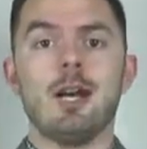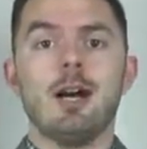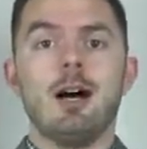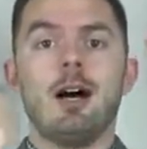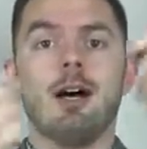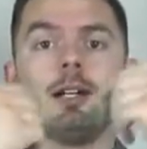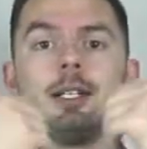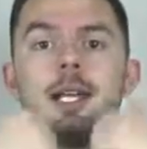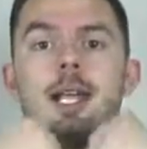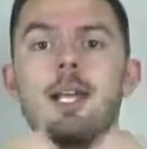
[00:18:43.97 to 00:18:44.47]

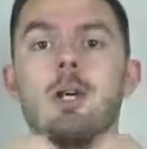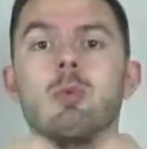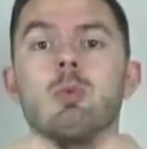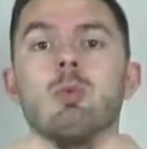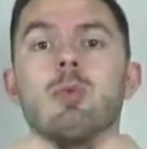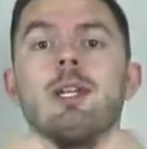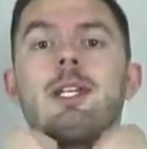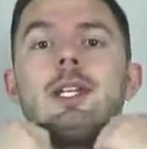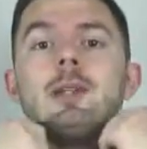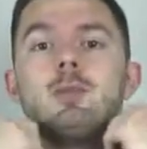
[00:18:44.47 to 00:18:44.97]
Got a
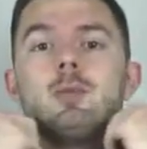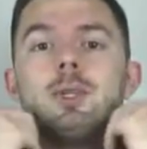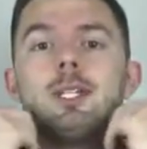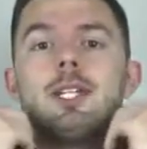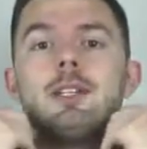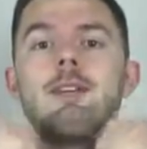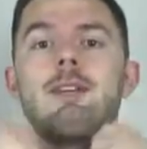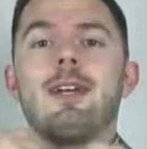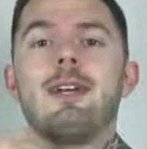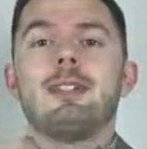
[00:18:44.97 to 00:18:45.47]
really,
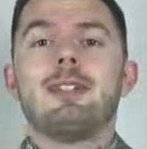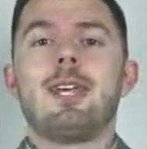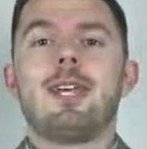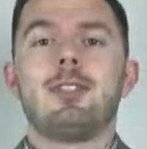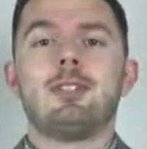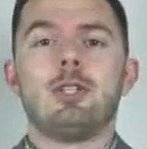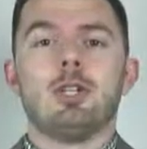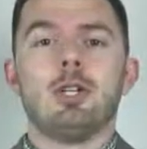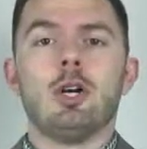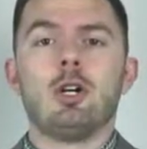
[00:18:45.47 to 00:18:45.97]
really
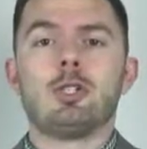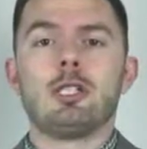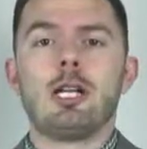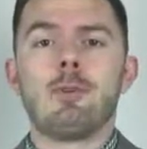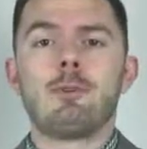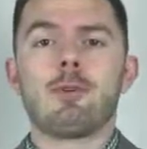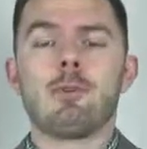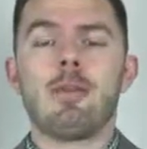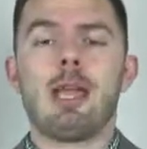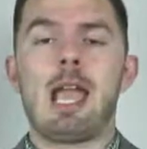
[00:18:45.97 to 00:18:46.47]
fantastic
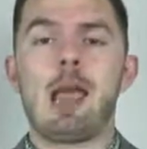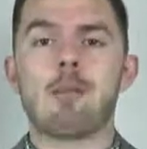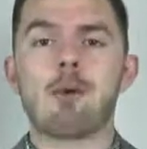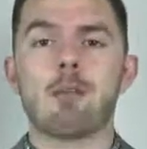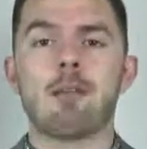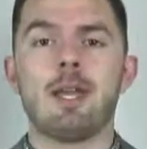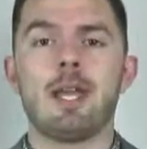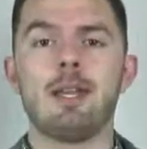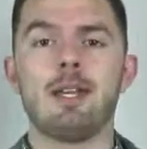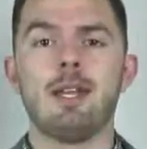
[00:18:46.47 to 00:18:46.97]
hookup from
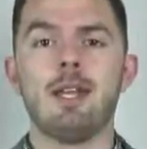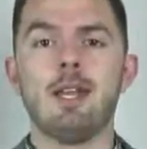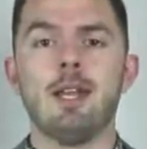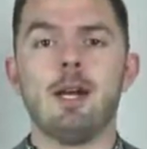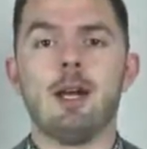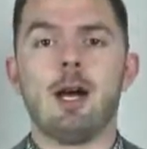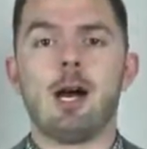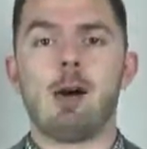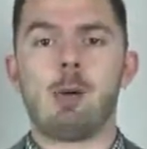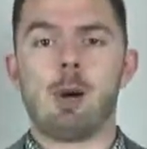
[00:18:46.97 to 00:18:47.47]
Hammermade.
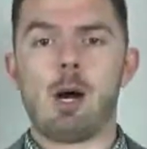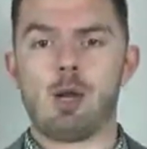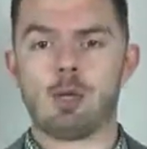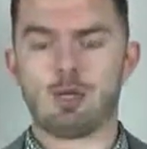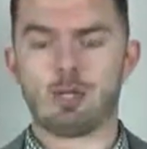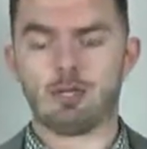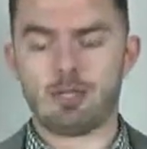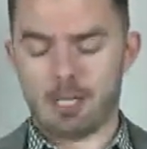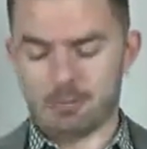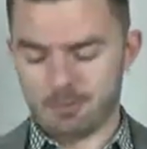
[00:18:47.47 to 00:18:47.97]
All their
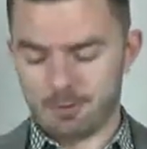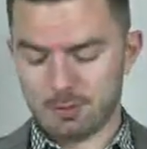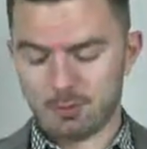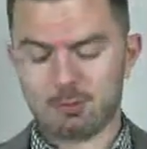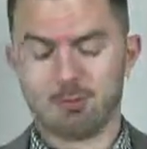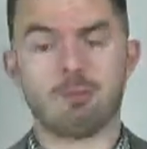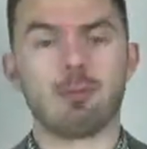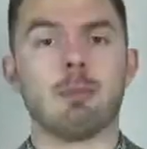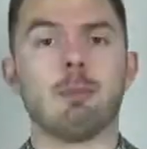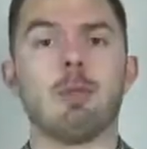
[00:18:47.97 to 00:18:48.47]
stuff is,
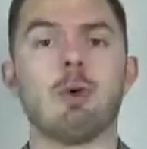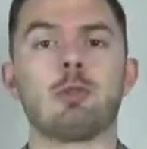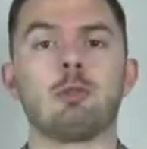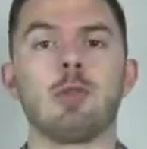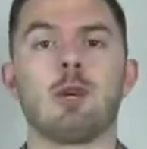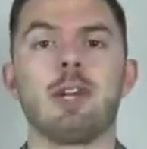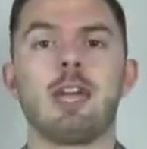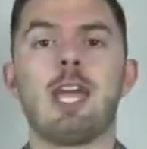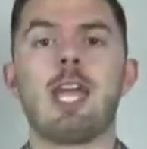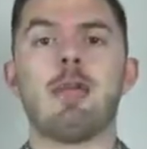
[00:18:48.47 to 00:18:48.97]
for the most
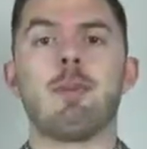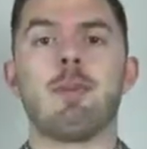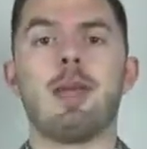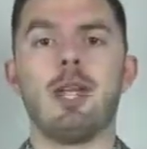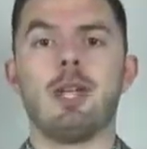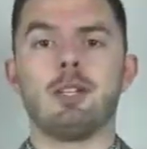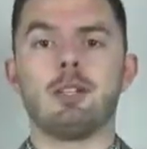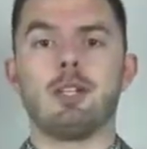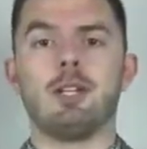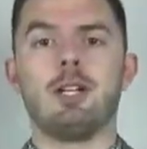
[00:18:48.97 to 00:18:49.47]
part,
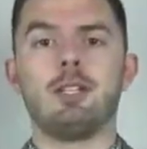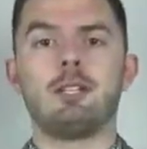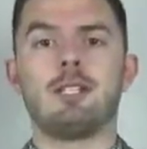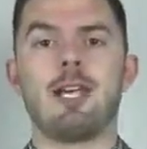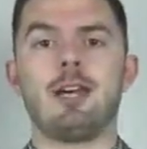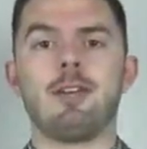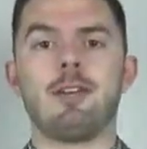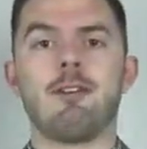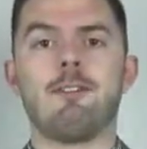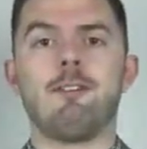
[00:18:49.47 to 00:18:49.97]
handmade. It's all
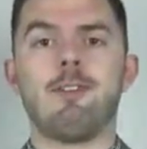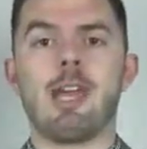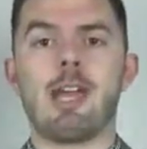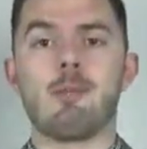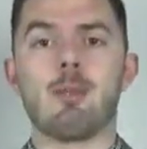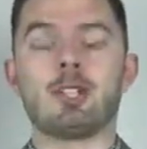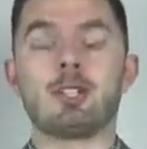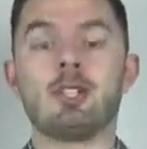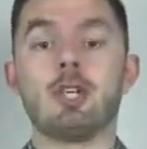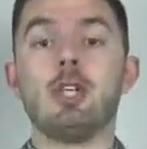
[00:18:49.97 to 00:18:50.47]
Italian
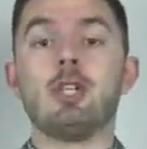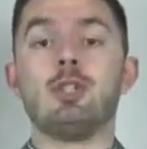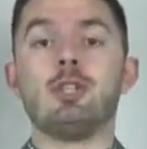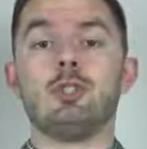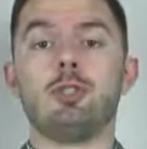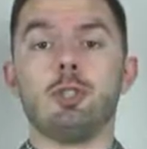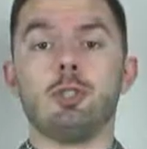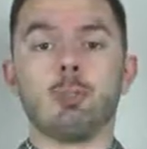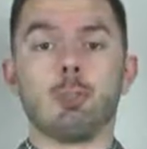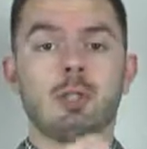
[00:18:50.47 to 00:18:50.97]
fabrics.
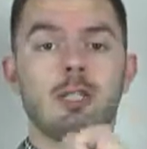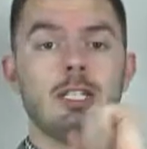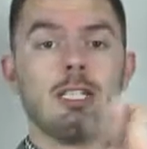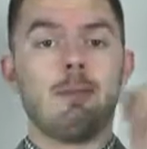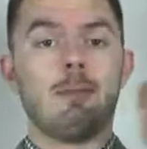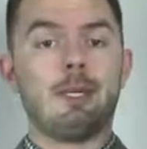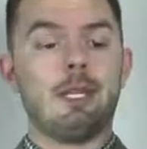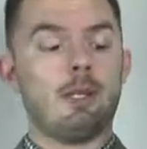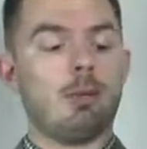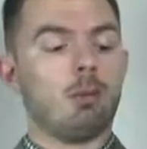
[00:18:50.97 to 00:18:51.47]
Super
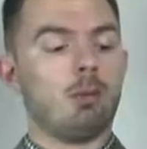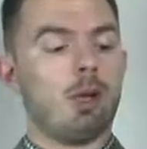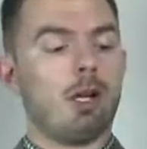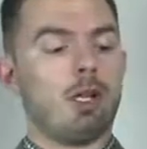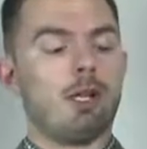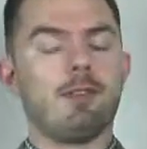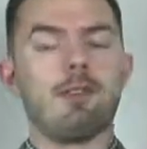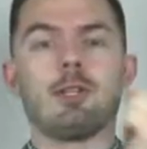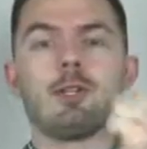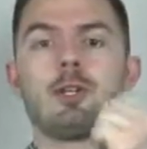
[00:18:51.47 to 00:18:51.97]
limited run
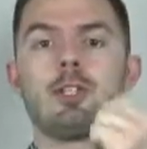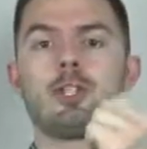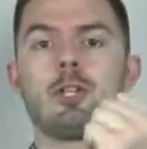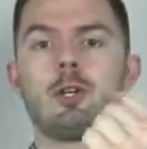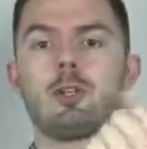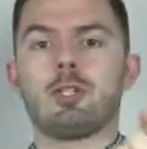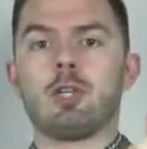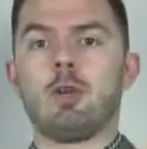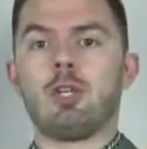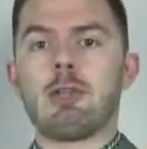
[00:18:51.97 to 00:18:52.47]
of their
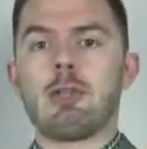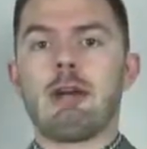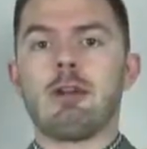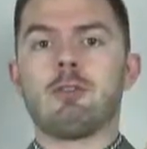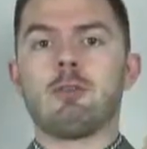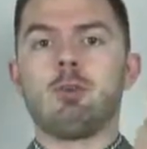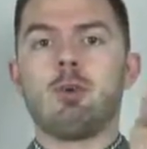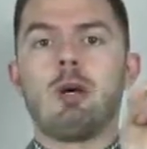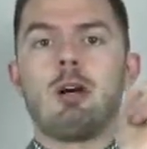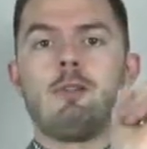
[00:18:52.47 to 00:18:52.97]
shirts. Only
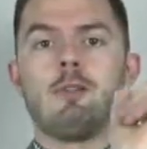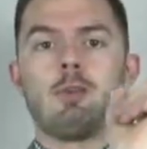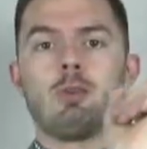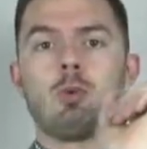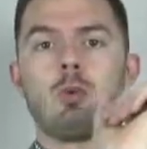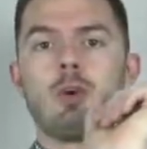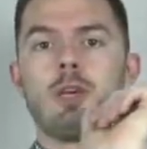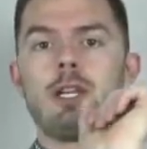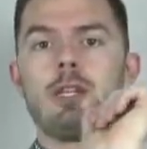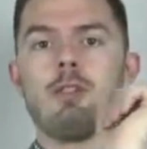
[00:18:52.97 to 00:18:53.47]
about 12 to
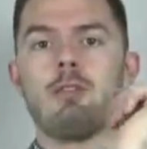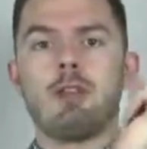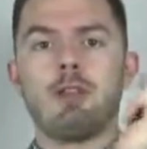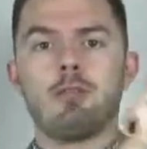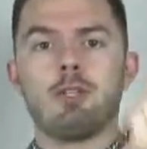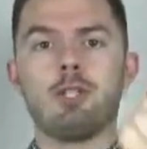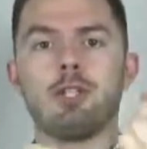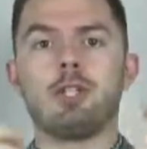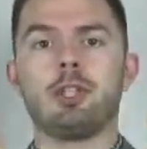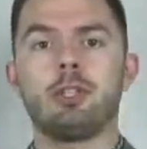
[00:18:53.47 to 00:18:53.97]
20 of
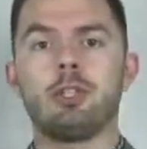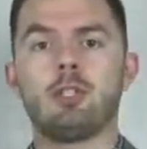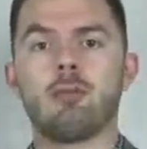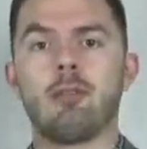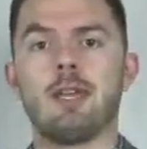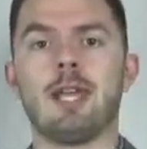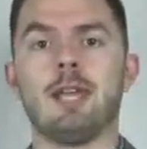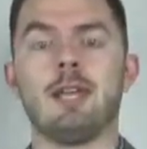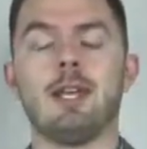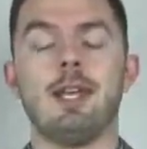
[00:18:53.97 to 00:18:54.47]
every shirt is
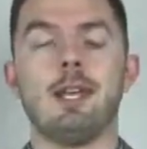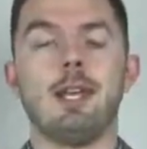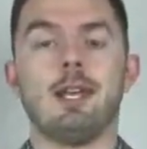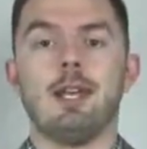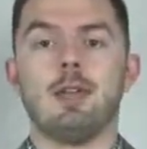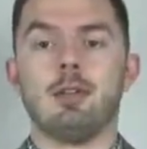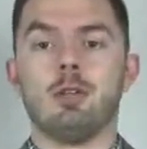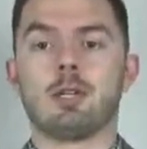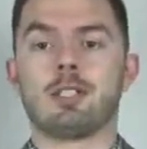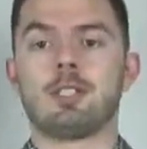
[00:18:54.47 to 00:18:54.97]
made.
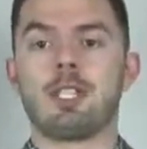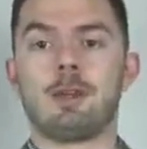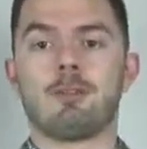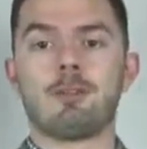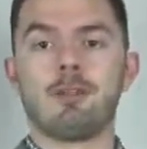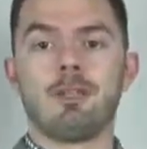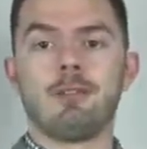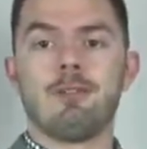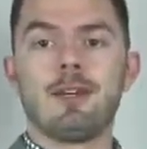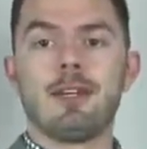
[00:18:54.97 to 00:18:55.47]
Looks
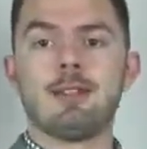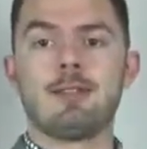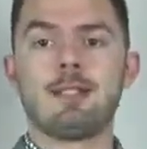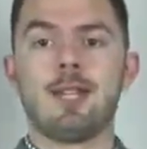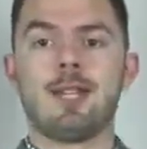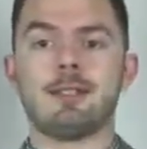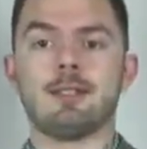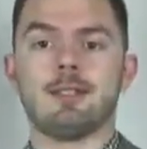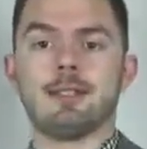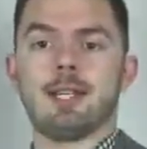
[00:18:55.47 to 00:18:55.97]
absolutely
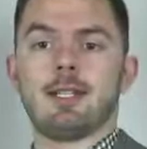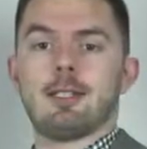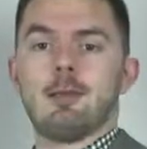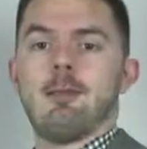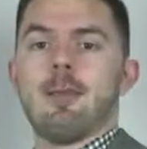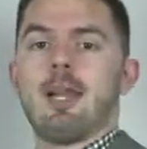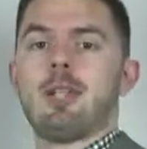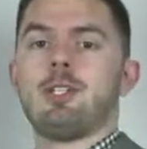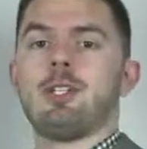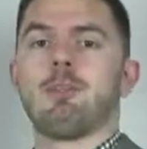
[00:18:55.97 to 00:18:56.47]
fantastic. Got the
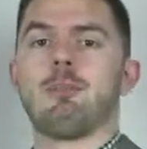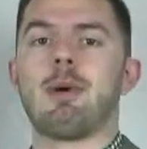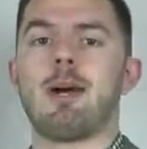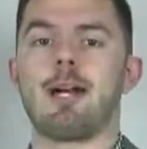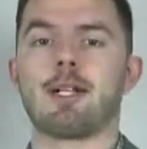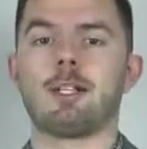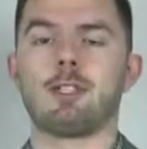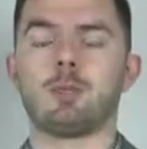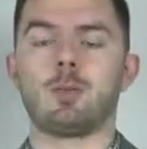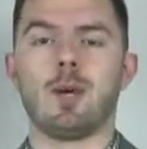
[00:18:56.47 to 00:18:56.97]
matching
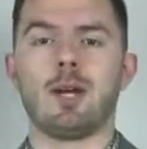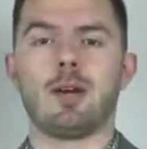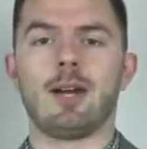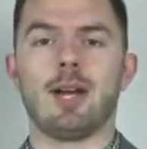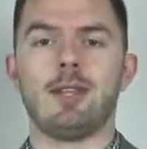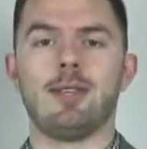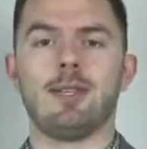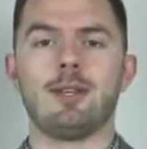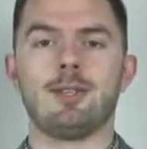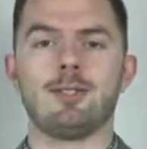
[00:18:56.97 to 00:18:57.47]
pocket square
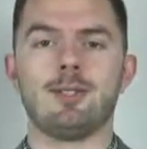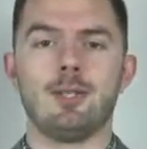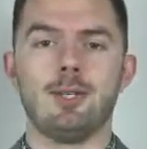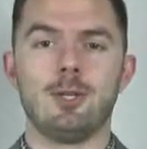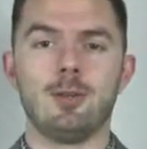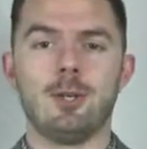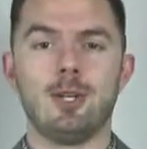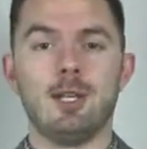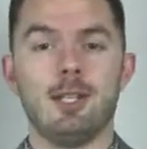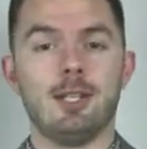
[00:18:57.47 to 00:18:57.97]
on there,
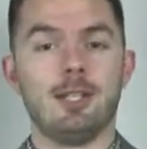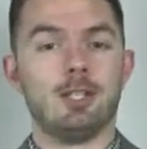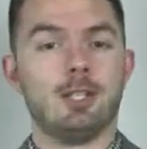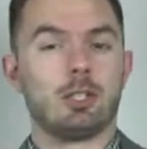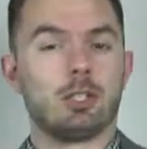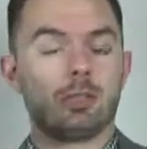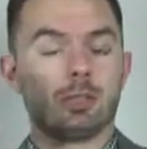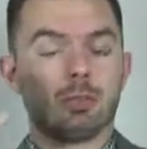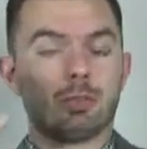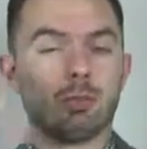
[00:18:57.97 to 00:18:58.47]
too.
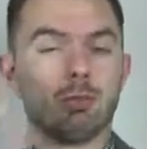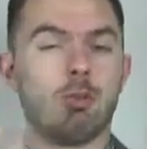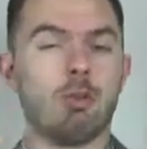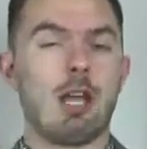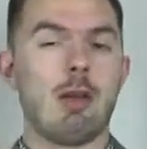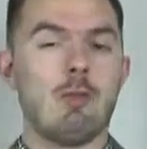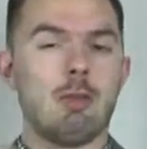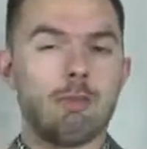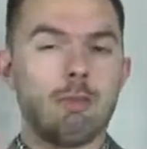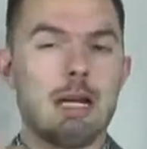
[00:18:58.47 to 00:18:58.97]
Looks
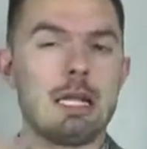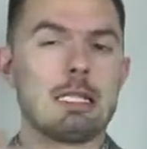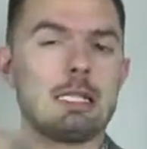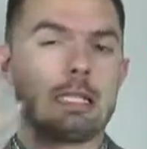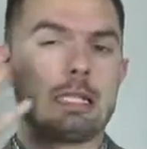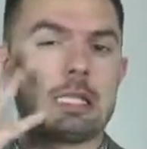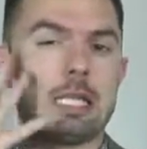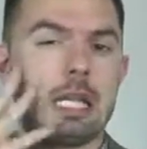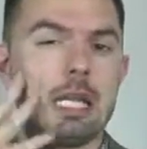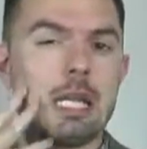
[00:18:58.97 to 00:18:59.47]
great with my
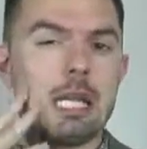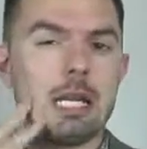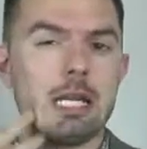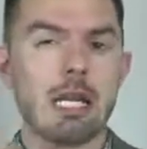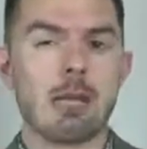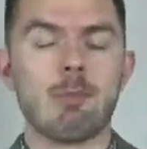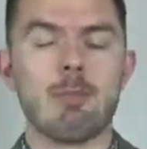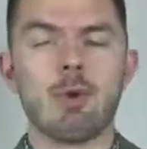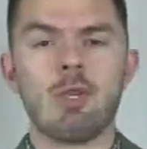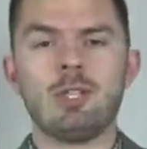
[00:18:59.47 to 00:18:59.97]
skin.
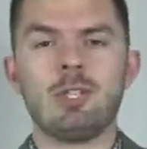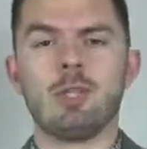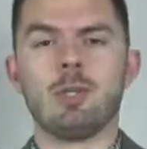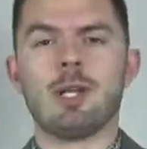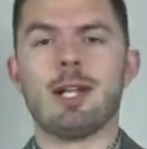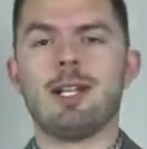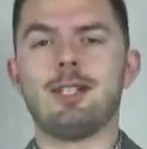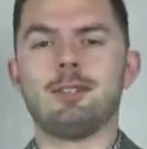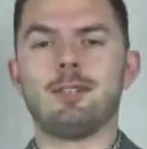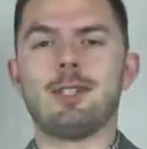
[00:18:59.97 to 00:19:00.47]
I
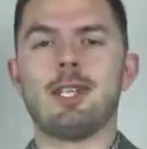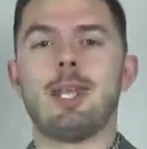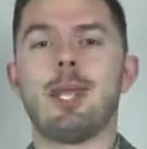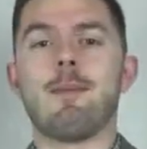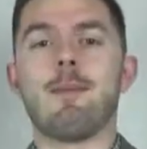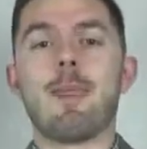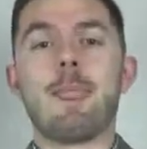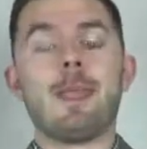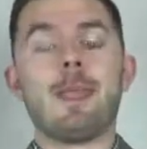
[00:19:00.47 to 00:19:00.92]
moisturized today.